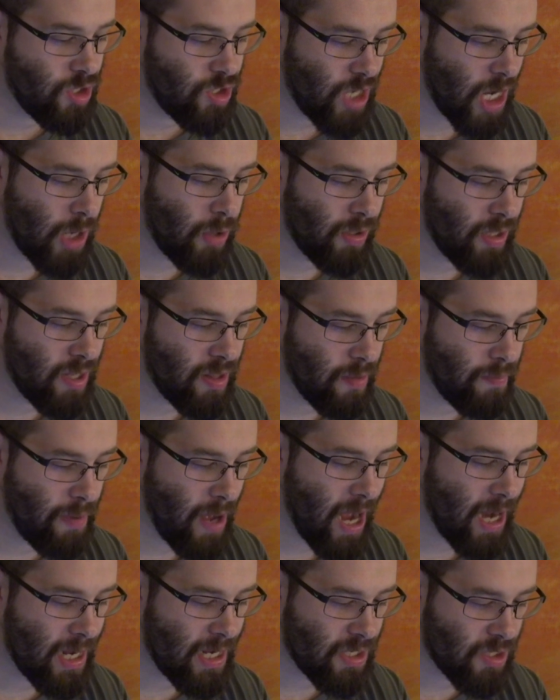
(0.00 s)
Generally, the
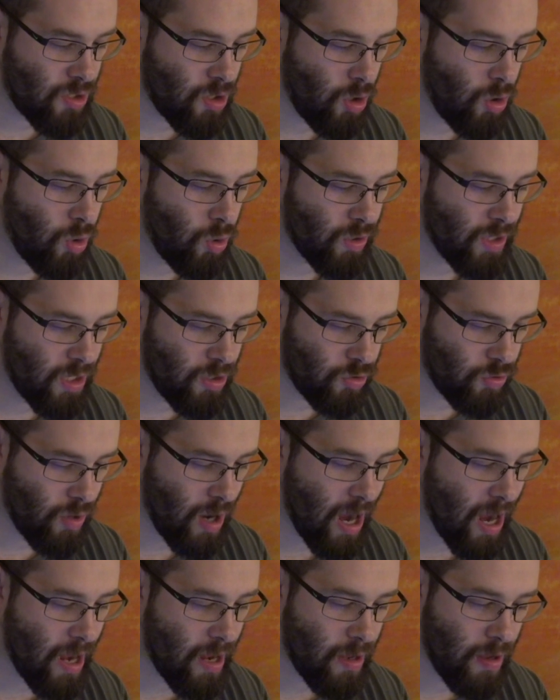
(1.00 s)
body is cold and
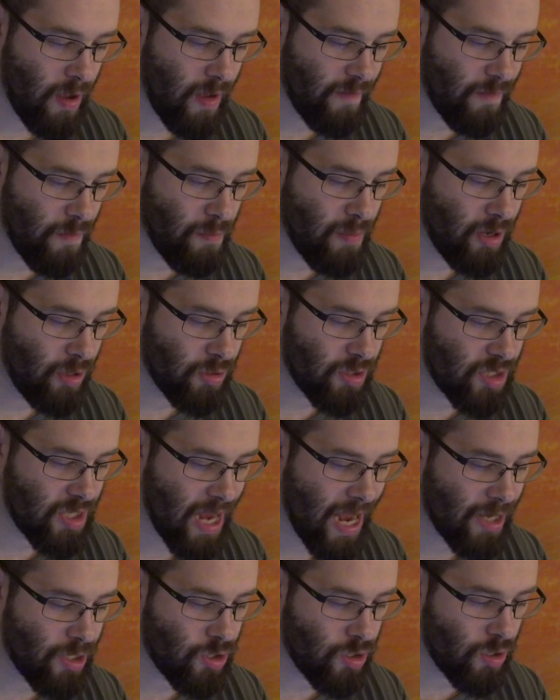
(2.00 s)
dry, of a middle
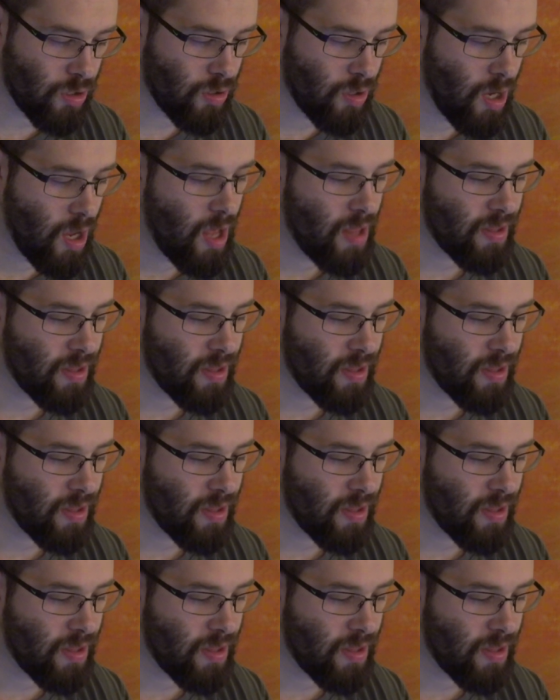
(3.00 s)
stature,